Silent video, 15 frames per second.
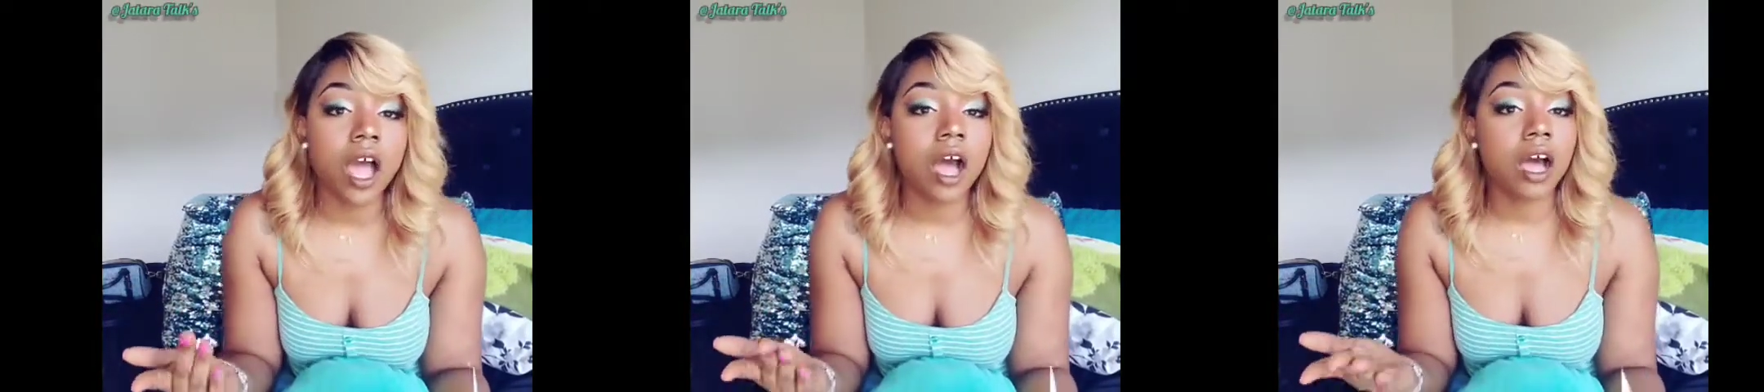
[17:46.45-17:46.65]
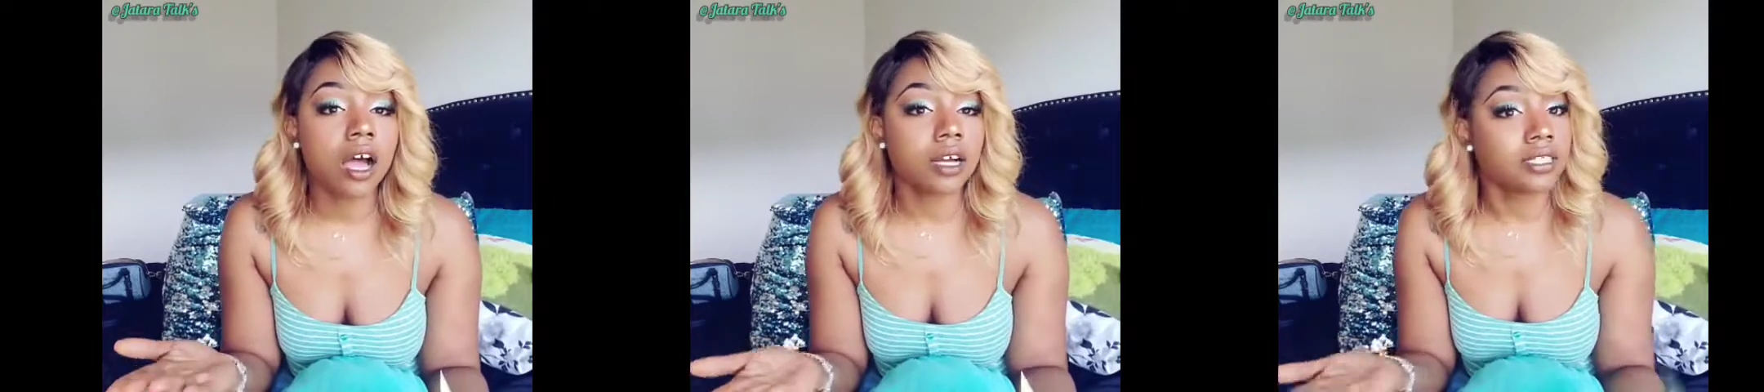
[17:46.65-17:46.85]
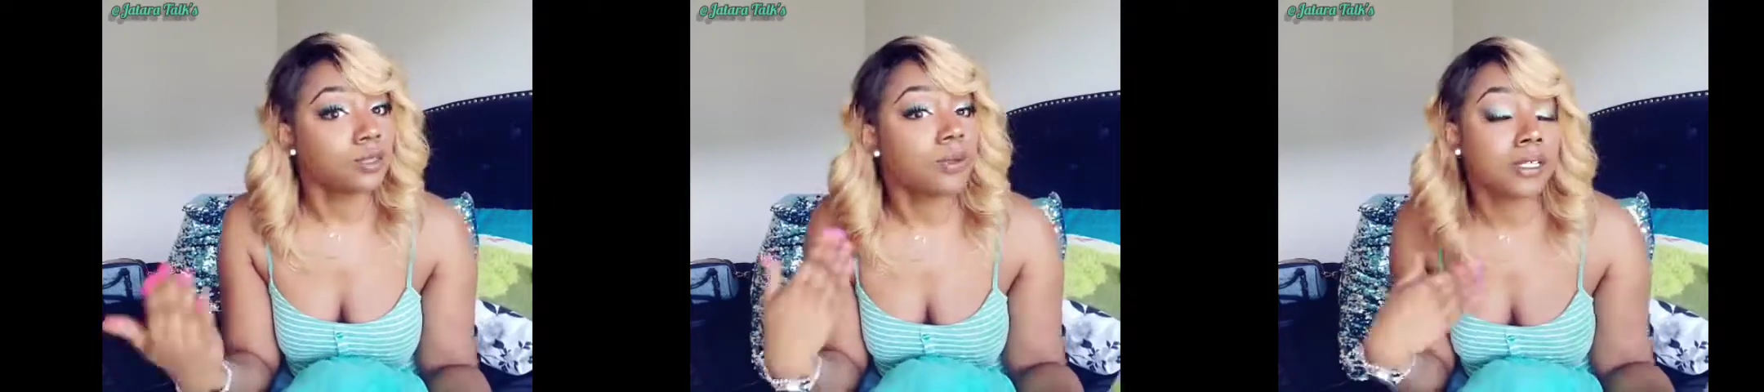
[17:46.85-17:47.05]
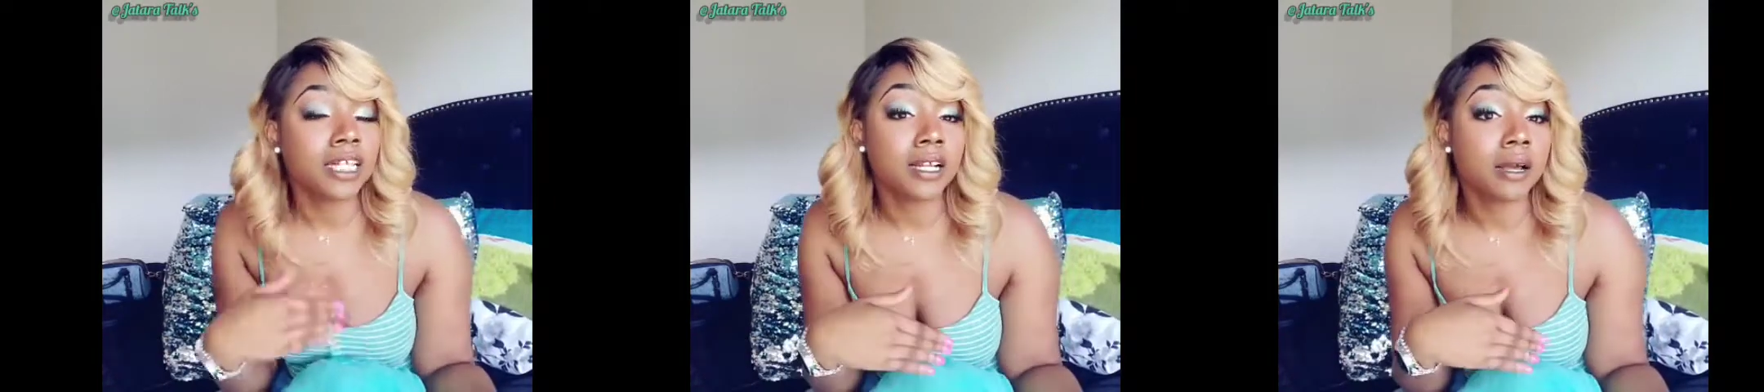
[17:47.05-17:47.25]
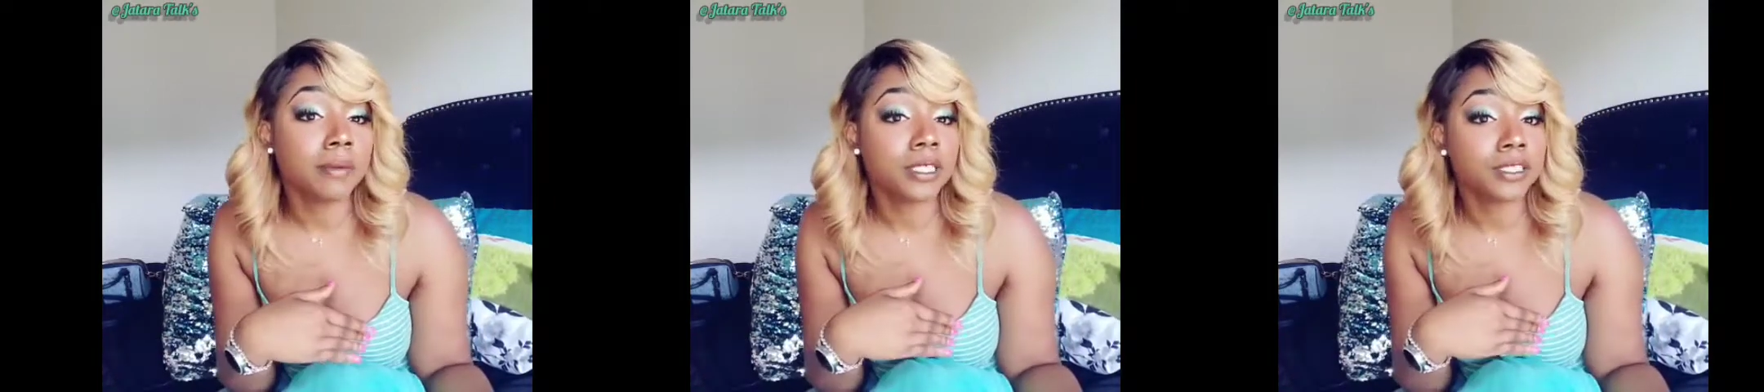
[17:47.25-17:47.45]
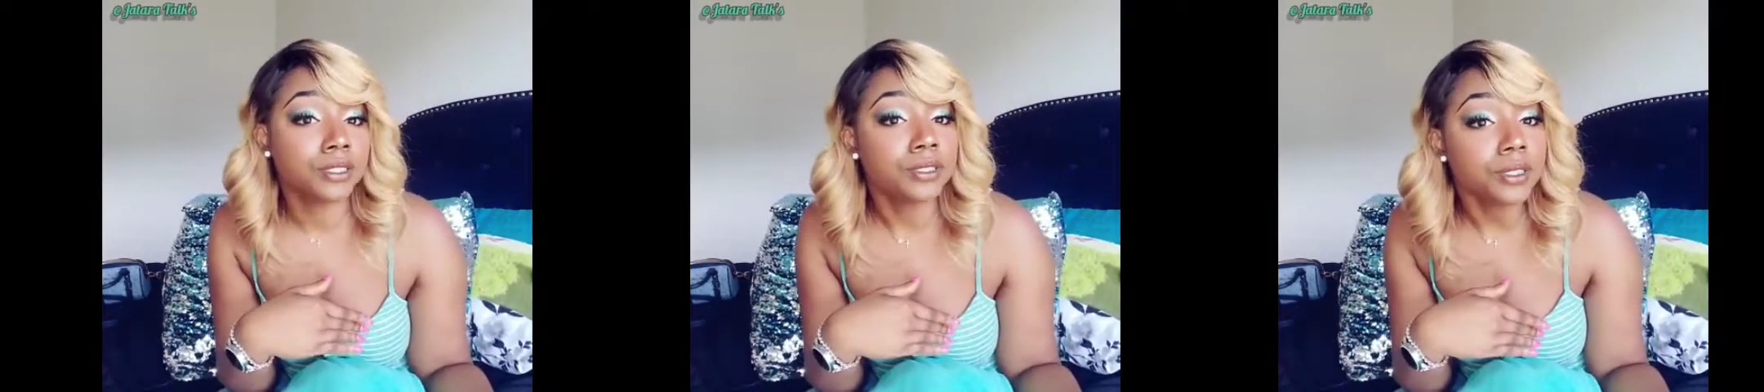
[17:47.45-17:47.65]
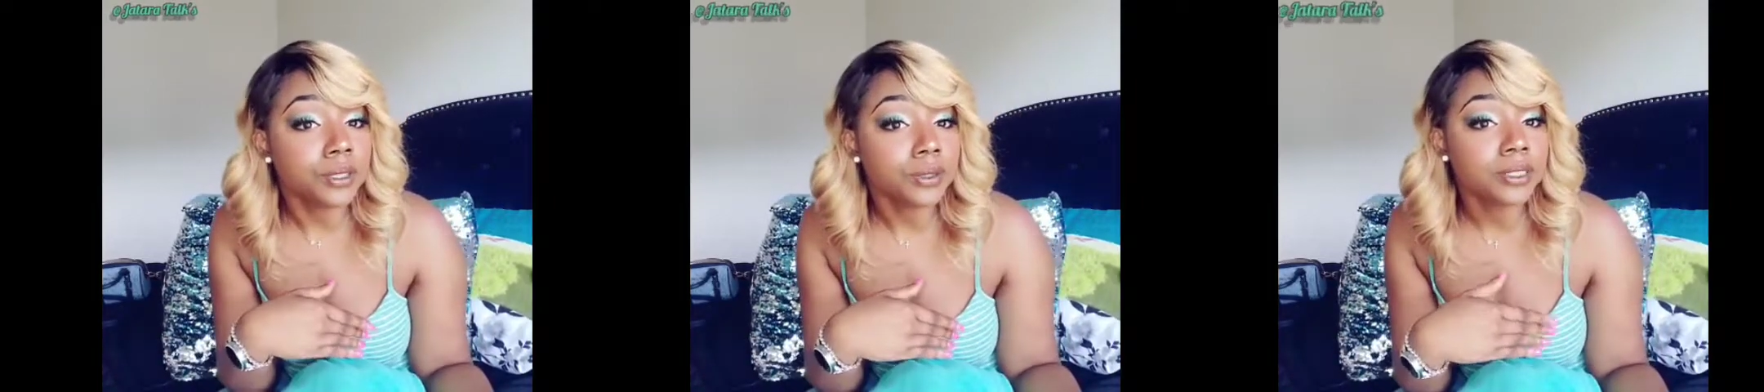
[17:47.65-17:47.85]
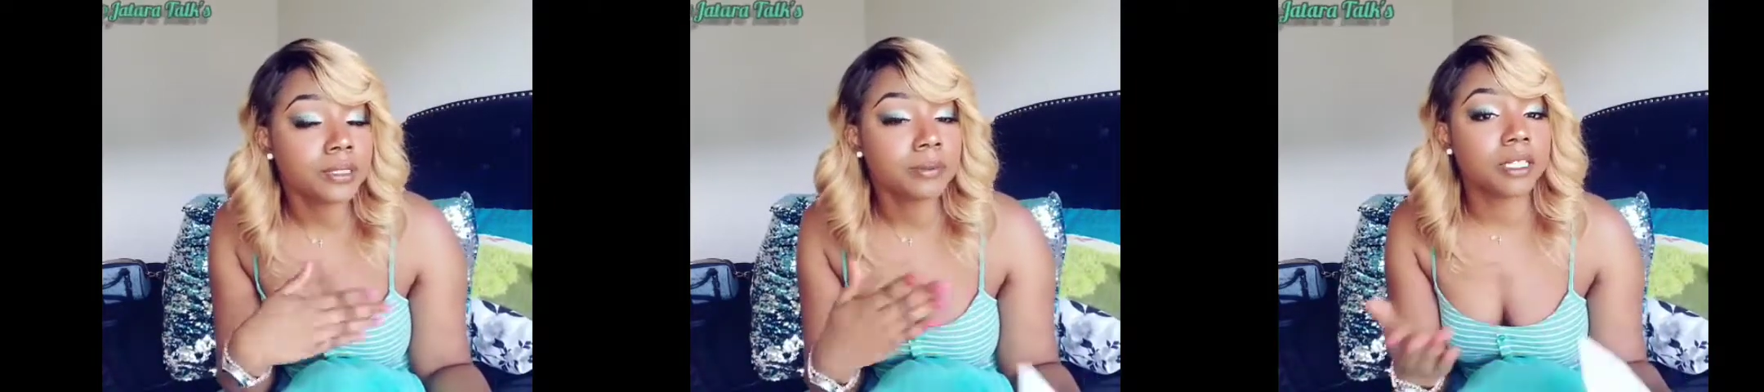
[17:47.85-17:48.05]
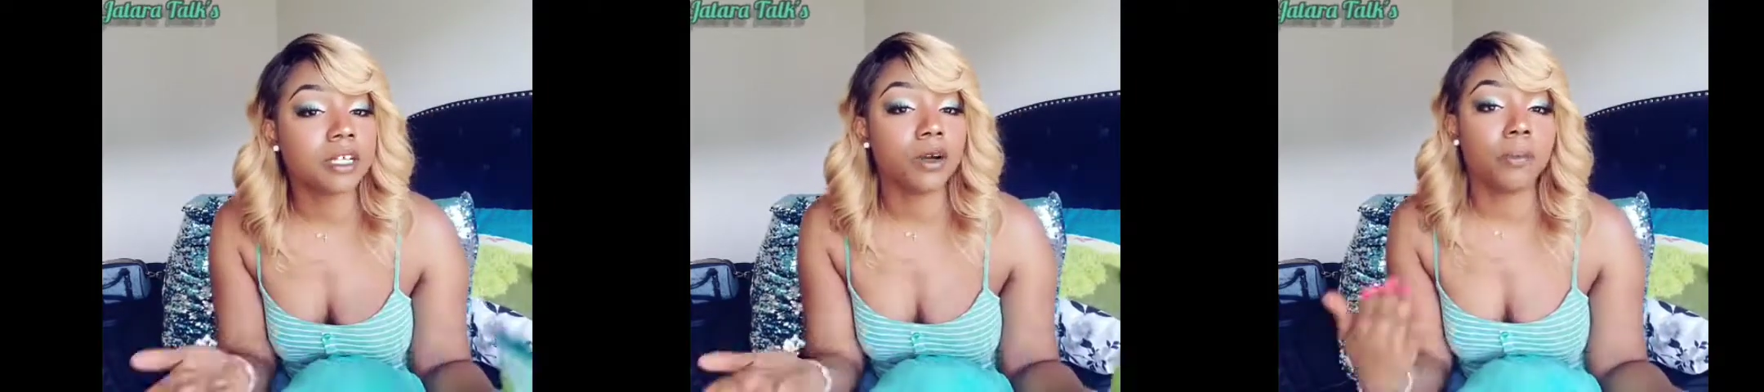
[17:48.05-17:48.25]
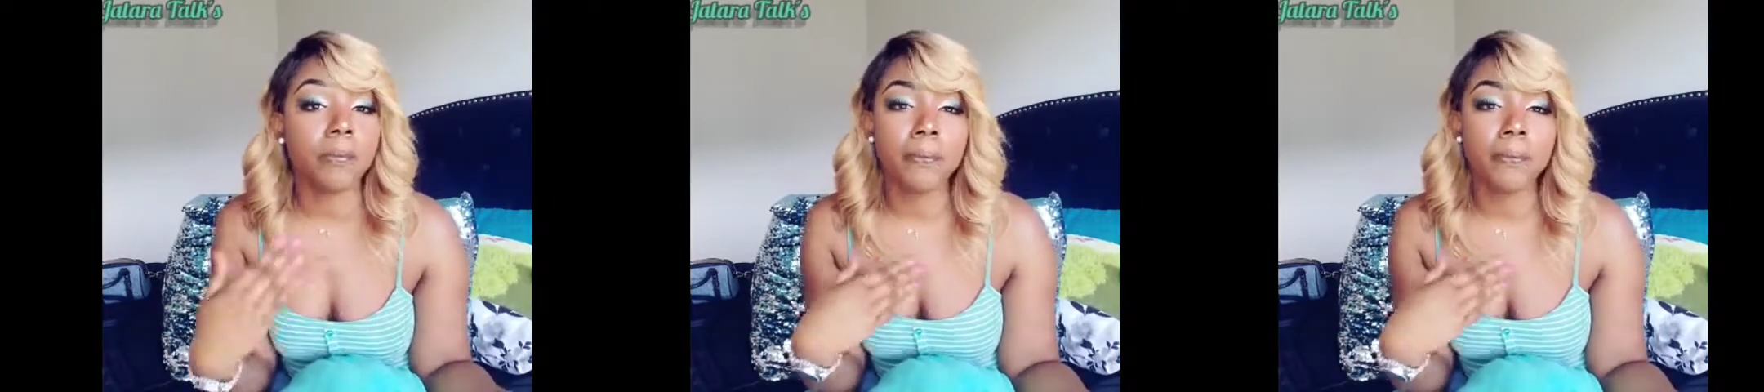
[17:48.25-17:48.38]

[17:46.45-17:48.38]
Because what I'm going to do is I'm going to go